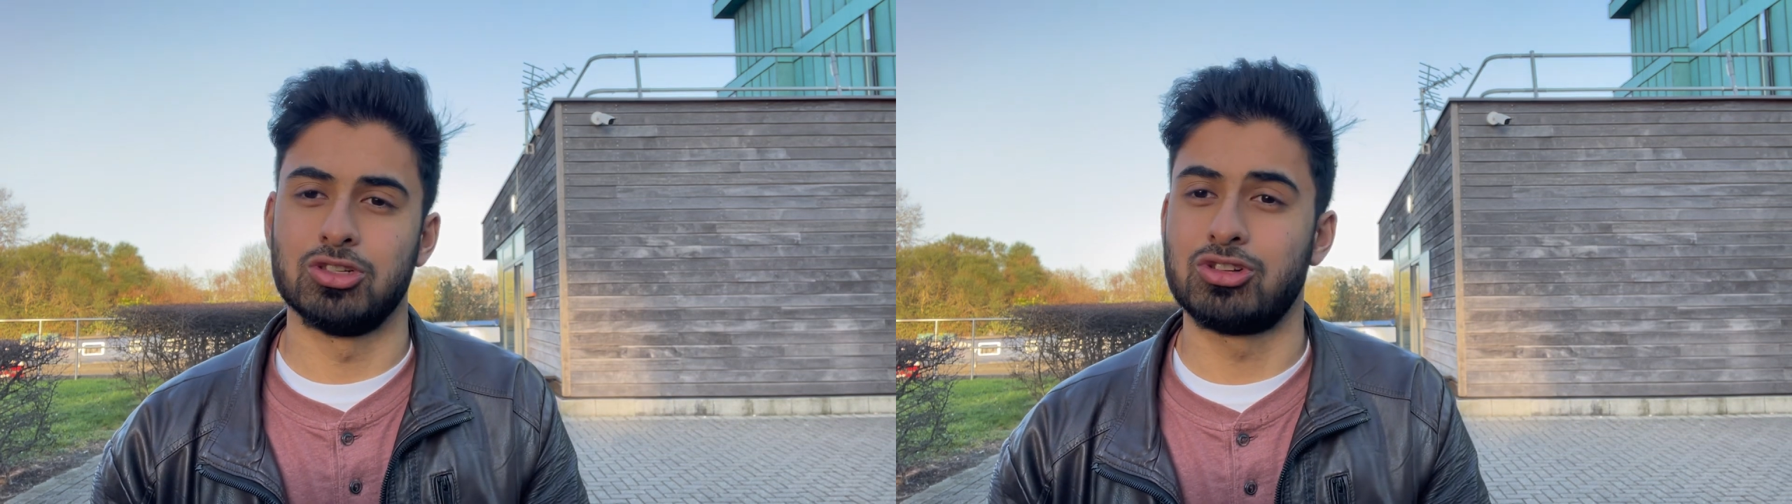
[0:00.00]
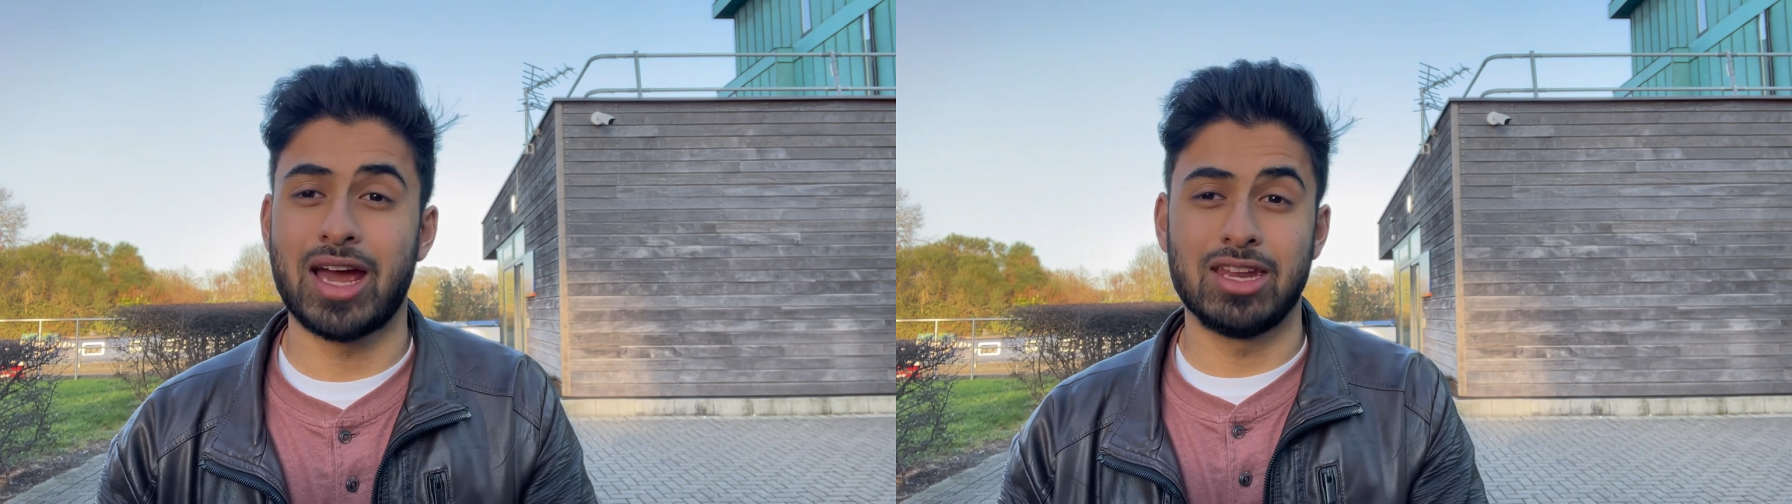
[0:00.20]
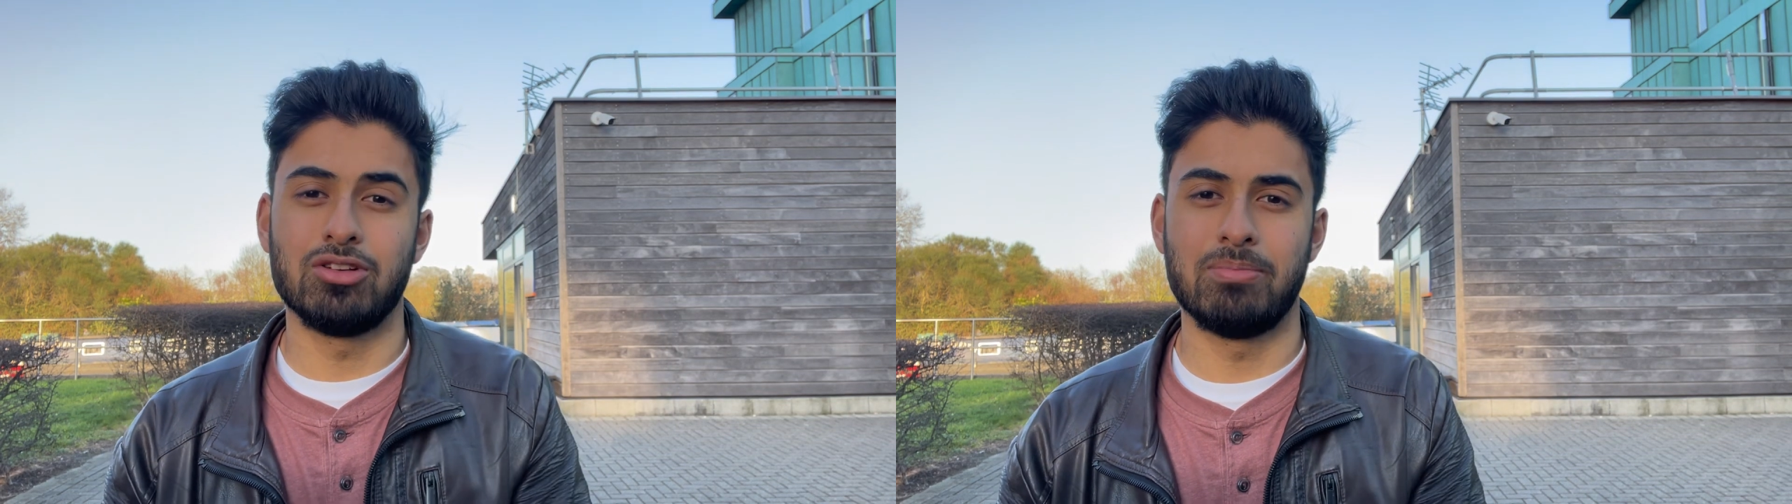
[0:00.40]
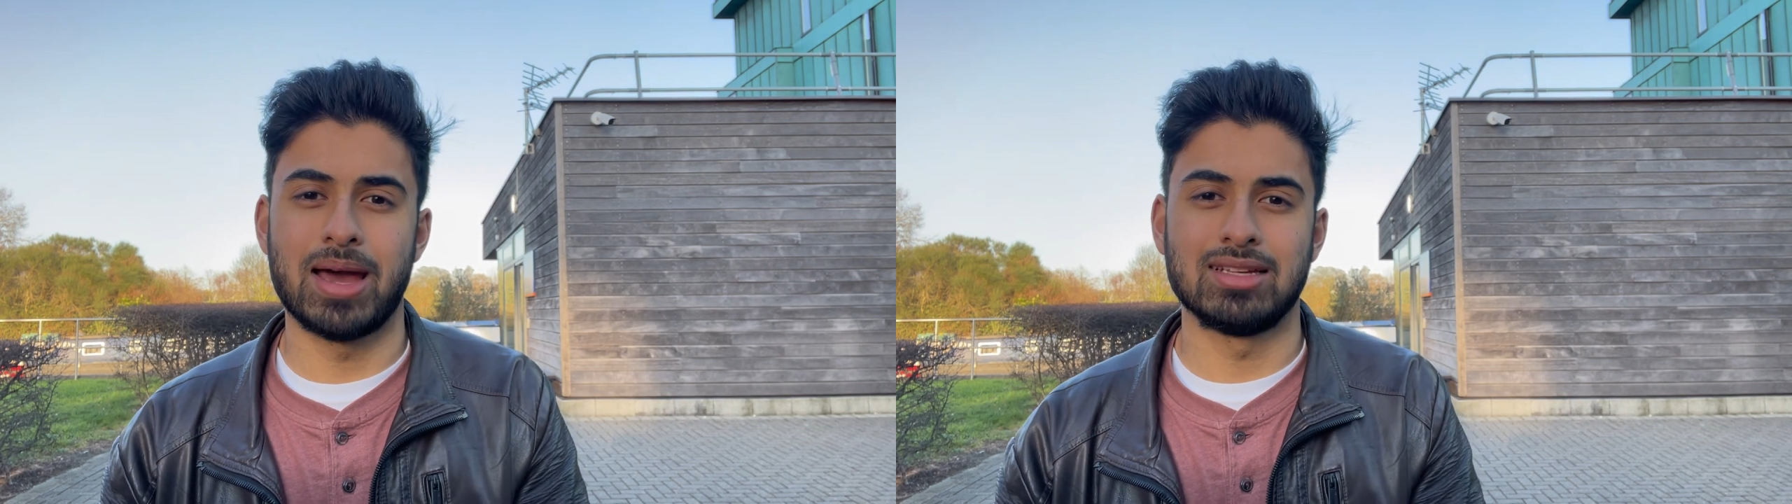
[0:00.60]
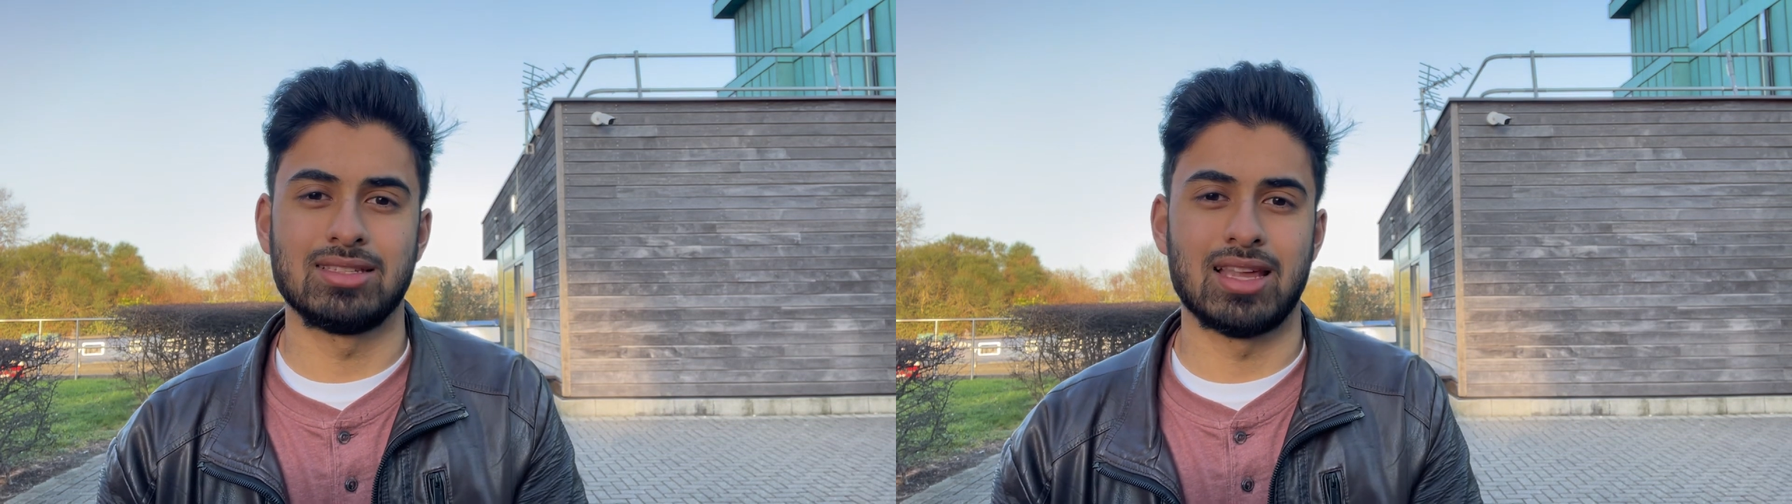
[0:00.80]
you're trying your
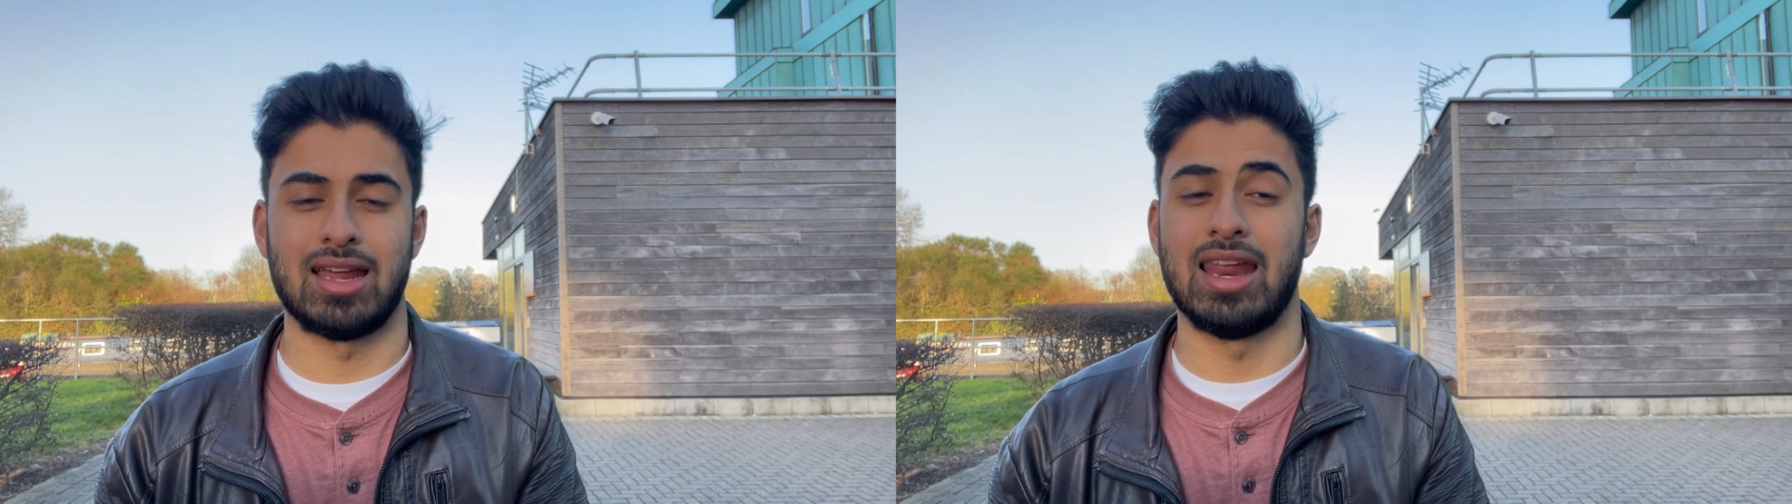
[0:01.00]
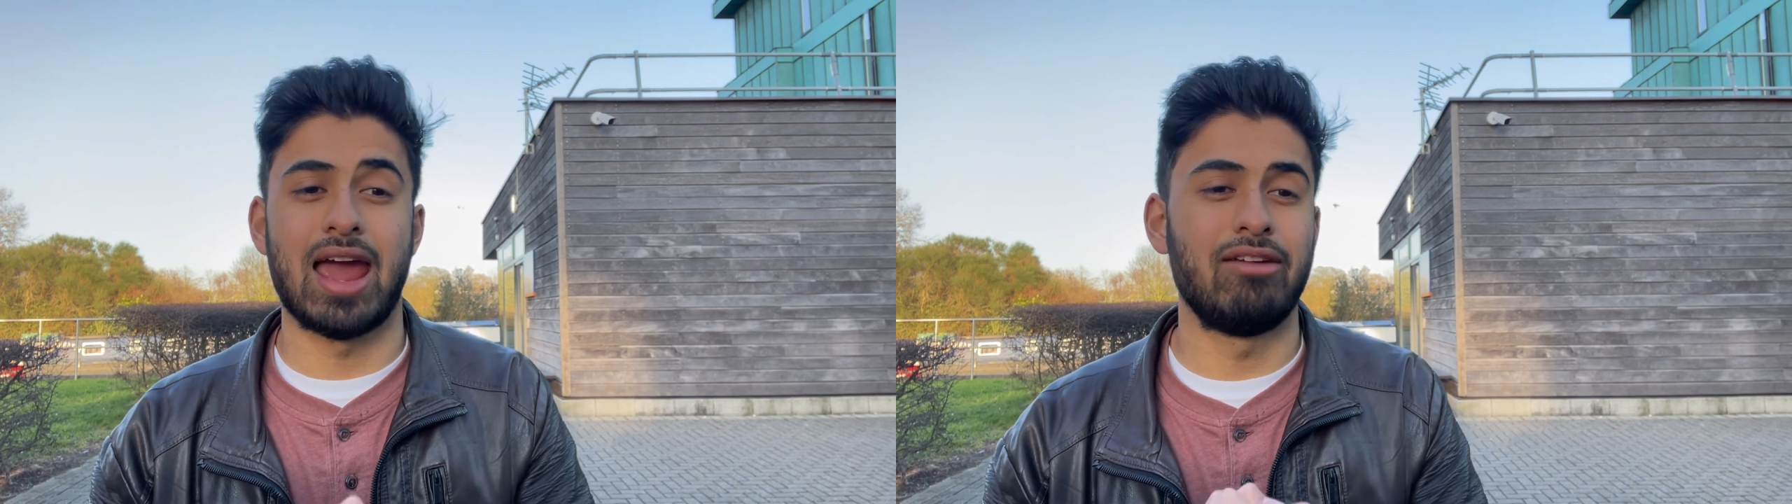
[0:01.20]
best and